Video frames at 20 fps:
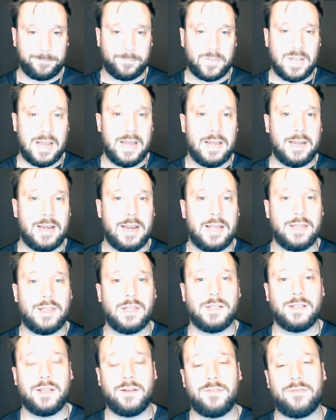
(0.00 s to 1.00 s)
and, and
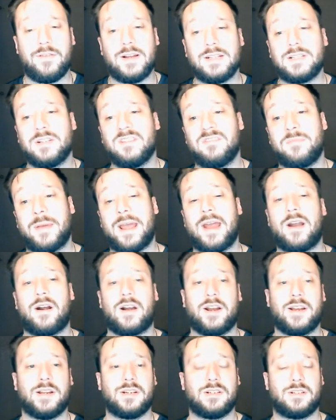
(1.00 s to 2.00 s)
the defensive
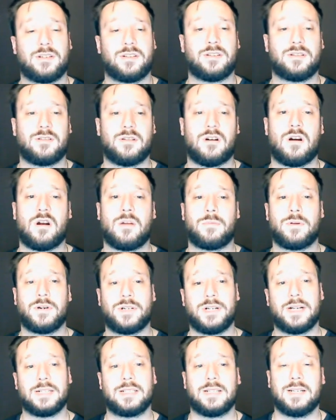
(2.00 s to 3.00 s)
pairings are
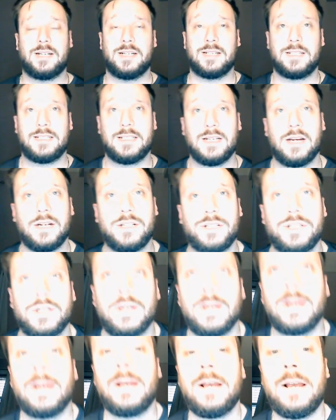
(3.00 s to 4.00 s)
projected as such,
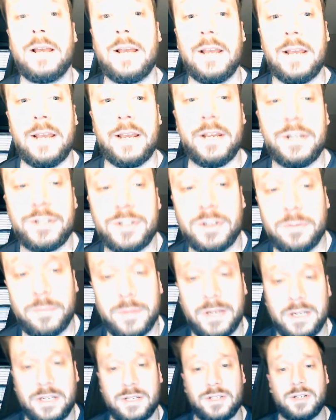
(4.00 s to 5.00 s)
it should
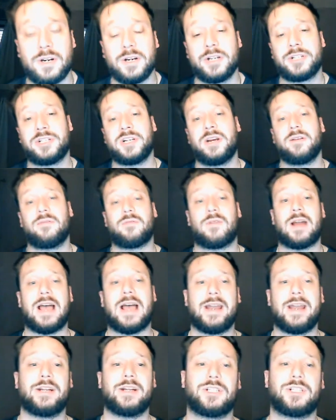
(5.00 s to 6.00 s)
be Sergachev,
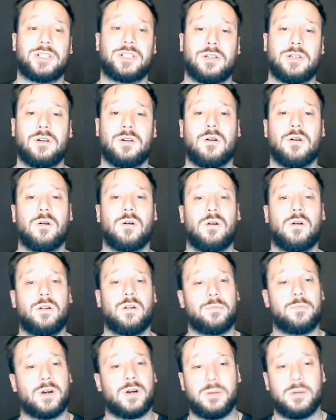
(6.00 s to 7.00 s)
Raddysh, Cole
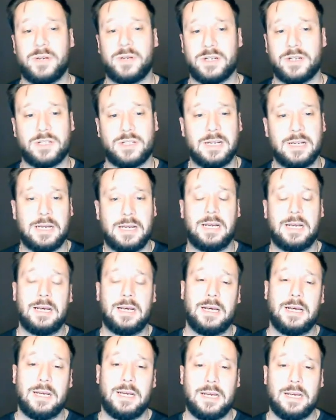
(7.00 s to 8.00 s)
and Perbix,
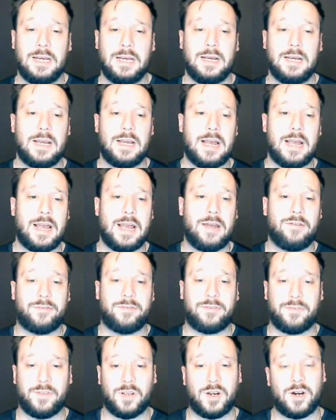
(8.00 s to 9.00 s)
and
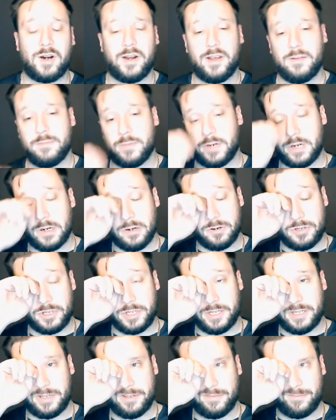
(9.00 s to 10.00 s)
Fleury and
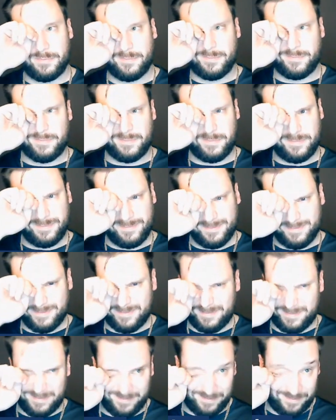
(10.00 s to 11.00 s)
Bogosian.
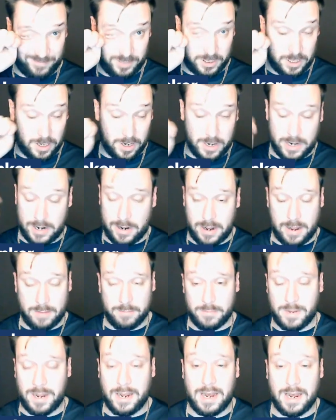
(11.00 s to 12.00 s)
Sorry, I,
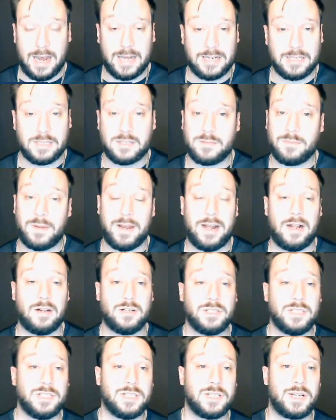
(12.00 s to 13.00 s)
my eyes, my
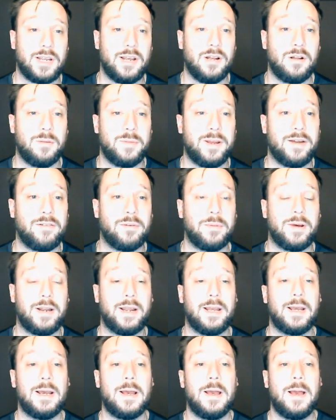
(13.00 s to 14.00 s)
allergies are killing me,
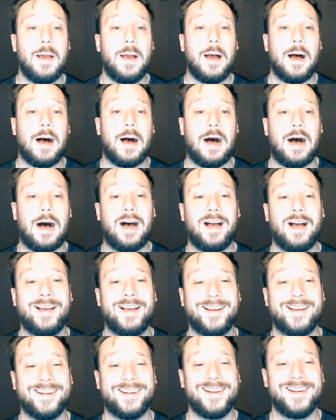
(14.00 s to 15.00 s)
everybody.
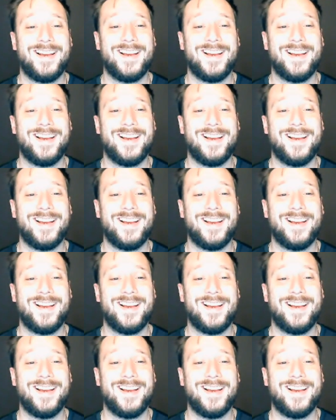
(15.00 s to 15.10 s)
Uh,